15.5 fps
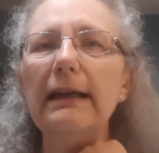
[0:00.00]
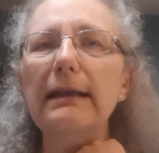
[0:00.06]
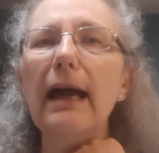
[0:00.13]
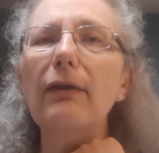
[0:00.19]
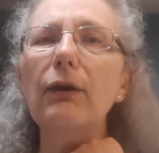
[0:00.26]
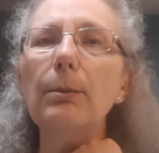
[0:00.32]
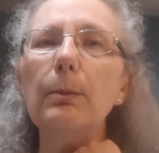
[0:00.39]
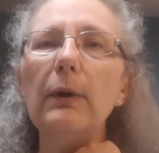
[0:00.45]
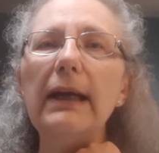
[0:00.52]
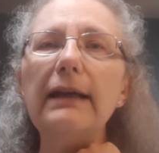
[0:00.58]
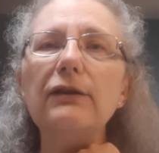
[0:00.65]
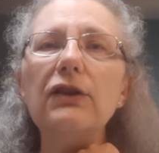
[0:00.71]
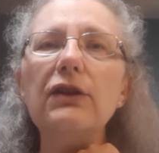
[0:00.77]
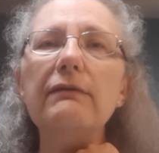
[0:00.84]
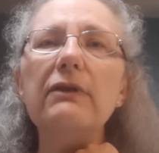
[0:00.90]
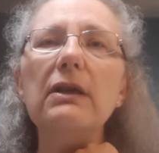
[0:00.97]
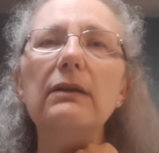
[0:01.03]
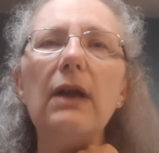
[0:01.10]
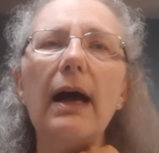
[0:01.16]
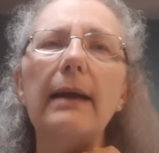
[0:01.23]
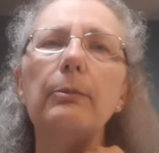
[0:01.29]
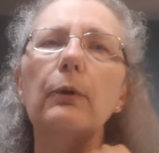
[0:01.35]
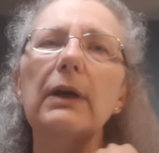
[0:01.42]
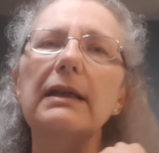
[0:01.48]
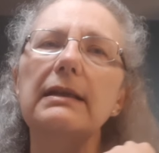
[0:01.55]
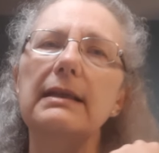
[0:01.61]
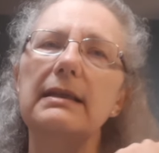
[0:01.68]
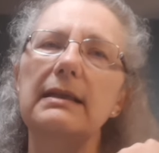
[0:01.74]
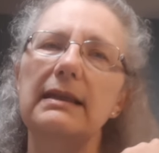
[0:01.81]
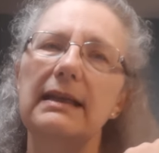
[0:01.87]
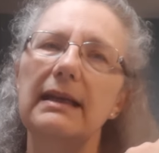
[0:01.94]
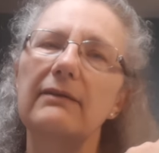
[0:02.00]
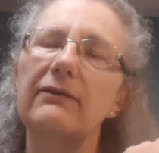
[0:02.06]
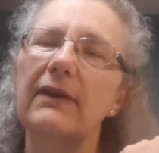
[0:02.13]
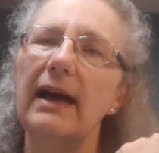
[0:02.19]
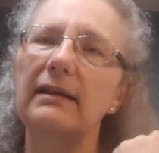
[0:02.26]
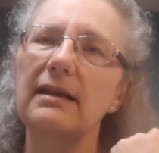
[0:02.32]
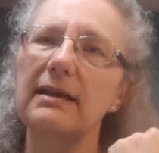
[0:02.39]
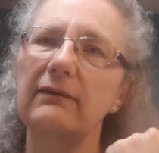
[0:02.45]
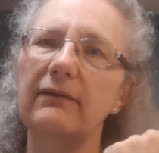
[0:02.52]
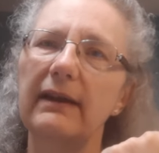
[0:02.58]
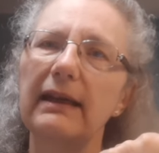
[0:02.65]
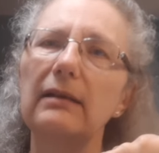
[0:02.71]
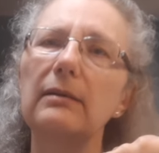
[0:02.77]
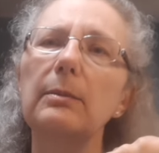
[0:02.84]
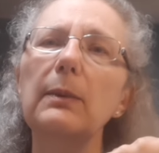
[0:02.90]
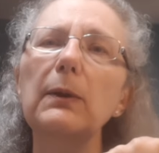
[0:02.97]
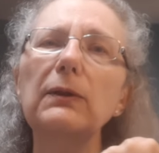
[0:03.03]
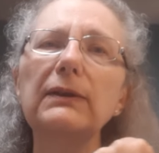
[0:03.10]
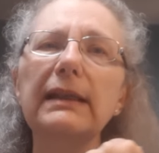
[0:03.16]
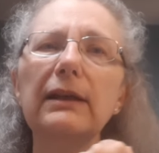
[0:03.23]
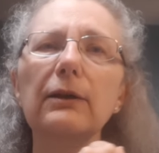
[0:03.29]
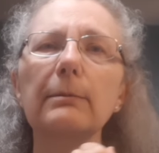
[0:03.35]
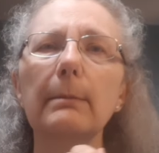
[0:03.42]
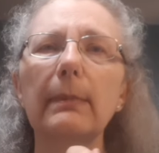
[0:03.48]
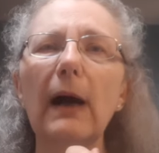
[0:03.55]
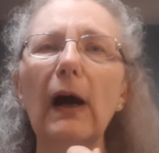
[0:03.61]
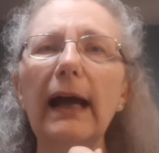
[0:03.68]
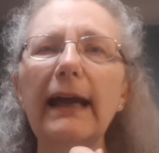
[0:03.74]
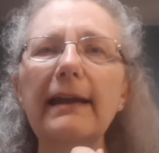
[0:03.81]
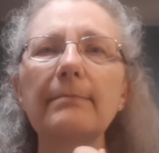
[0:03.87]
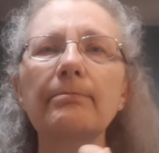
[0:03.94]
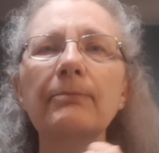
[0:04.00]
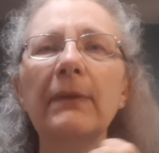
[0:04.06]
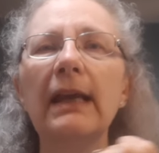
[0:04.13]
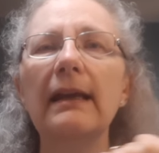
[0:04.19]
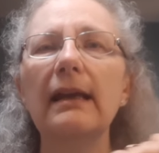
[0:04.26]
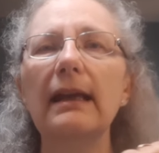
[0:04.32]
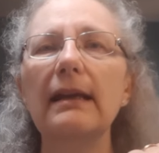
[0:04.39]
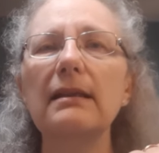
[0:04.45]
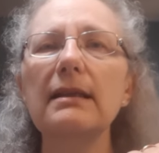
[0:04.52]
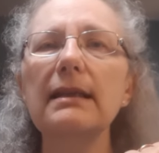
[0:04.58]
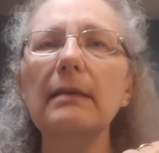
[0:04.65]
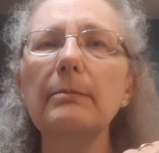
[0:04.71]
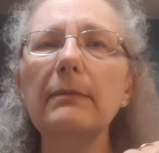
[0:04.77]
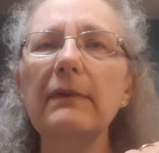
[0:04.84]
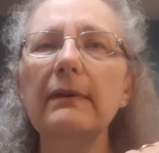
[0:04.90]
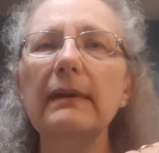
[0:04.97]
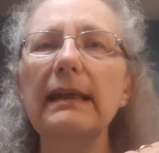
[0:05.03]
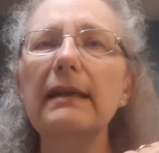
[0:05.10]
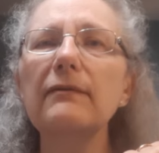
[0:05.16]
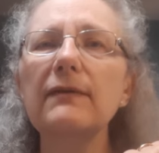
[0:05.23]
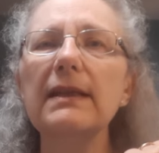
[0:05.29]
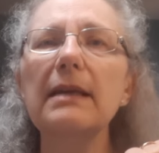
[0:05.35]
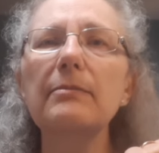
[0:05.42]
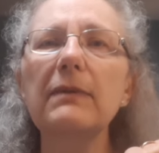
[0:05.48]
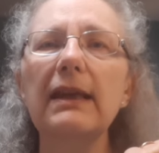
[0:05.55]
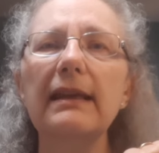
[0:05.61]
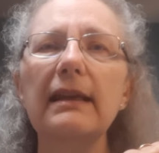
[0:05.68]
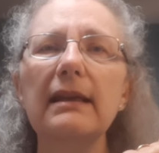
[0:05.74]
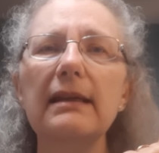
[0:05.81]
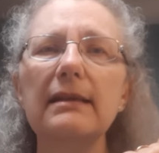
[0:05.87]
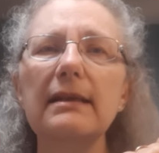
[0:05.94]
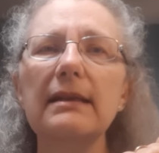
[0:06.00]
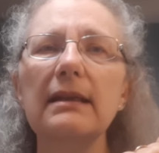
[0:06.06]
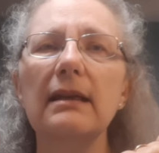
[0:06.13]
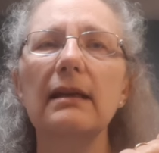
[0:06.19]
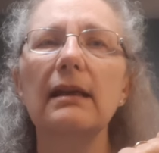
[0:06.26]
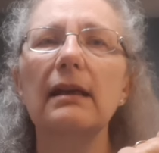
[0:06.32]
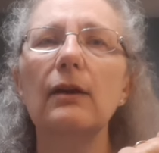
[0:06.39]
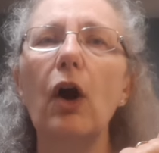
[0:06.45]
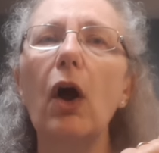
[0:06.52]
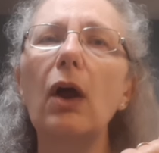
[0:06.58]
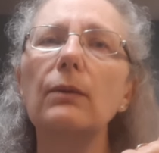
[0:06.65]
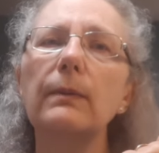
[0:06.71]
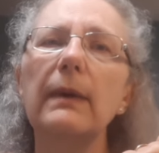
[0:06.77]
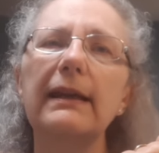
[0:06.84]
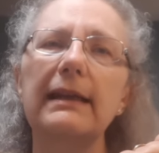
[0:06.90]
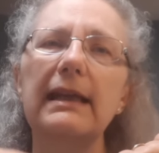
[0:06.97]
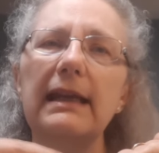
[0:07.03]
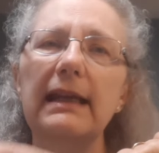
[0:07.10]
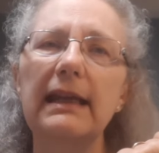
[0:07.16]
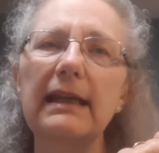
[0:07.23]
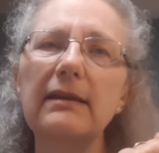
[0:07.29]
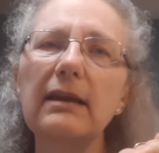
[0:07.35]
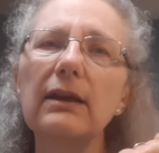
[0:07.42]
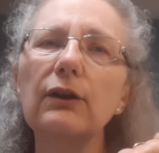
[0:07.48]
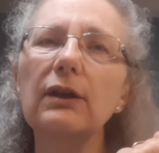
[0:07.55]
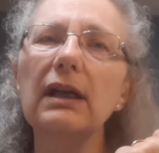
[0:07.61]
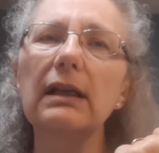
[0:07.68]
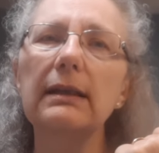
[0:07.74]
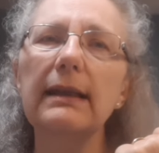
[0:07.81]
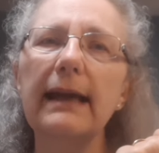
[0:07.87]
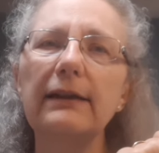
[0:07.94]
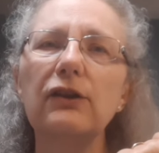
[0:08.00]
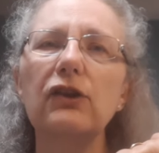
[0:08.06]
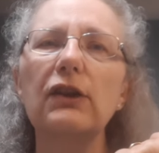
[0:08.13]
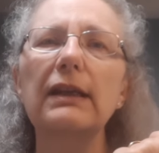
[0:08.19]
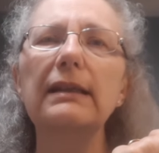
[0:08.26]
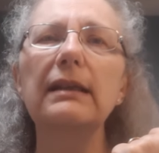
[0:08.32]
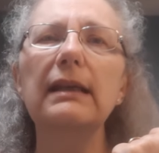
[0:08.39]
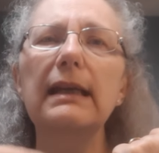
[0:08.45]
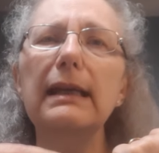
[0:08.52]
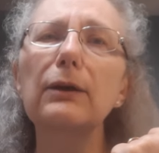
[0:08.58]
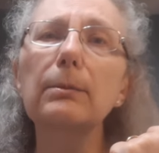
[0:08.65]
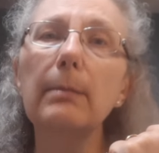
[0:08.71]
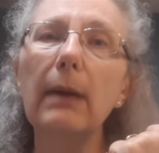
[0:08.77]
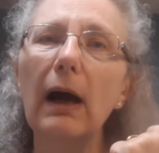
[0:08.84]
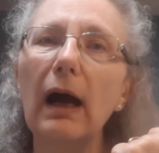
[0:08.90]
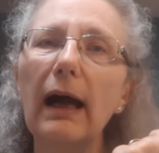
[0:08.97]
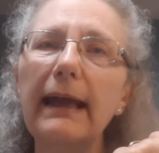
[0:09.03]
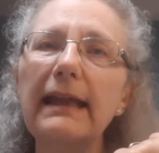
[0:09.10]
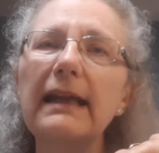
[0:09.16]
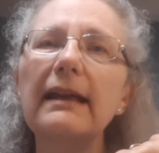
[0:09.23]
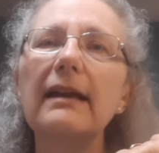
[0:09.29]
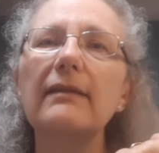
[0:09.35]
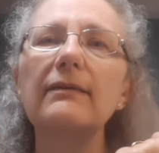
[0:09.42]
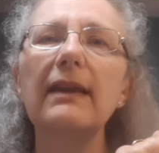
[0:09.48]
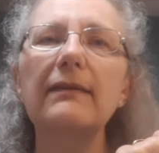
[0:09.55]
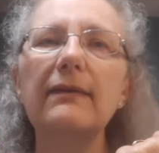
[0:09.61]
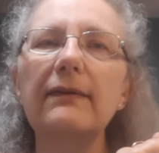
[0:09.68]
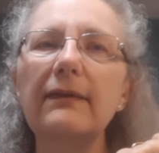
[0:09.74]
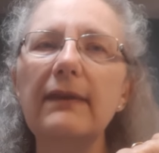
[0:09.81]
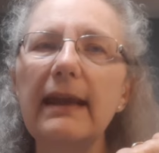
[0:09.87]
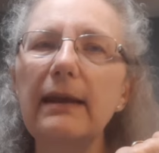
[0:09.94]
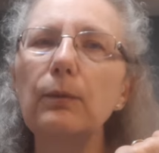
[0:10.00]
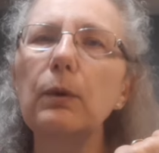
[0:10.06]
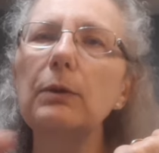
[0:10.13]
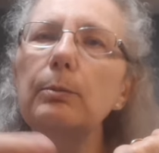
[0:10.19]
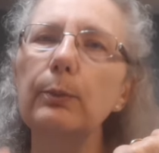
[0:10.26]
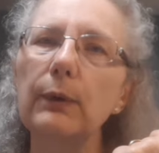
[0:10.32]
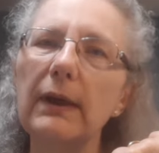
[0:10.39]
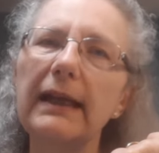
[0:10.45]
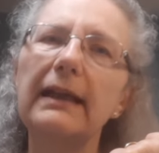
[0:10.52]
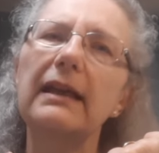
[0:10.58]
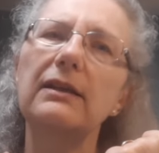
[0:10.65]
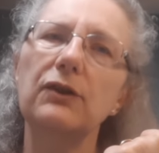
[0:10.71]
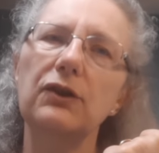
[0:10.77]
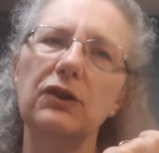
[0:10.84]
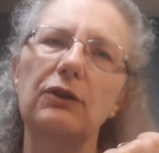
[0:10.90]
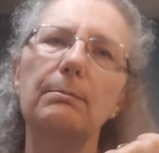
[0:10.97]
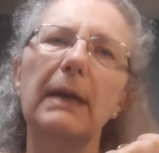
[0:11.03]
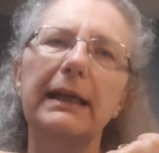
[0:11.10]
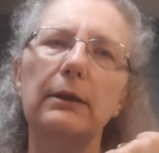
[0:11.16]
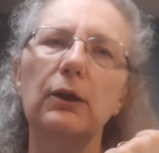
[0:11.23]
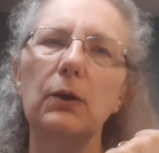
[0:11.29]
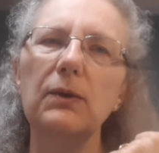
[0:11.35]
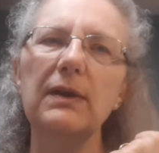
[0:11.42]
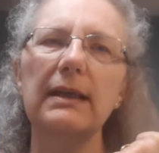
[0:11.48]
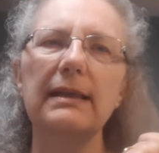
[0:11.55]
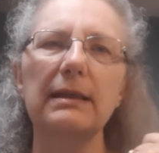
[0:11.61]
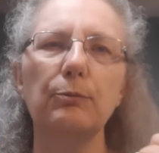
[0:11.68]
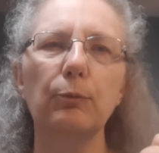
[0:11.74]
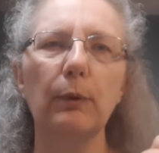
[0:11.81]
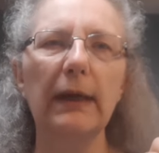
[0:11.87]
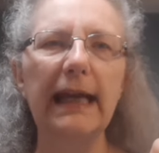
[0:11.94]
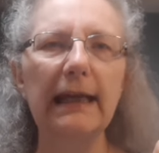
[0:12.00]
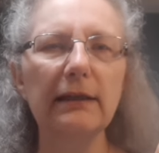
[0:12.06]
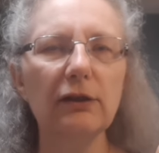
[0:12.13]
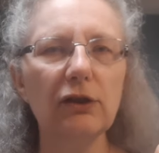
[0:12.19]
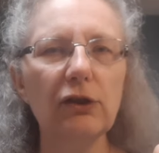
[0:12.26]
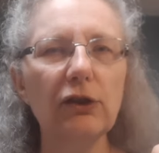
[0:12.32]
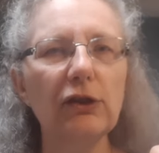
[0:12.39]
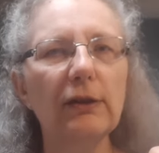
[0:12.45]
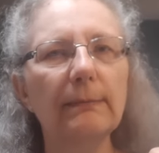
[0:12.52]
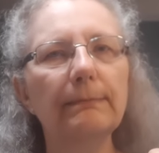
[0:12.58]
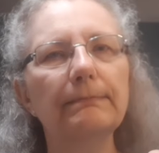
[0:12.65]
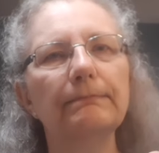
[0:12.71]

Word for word: another branch of the library to see if that's available nearby. And some, if something is already in their collection nearby, then they will bring it to my closest branch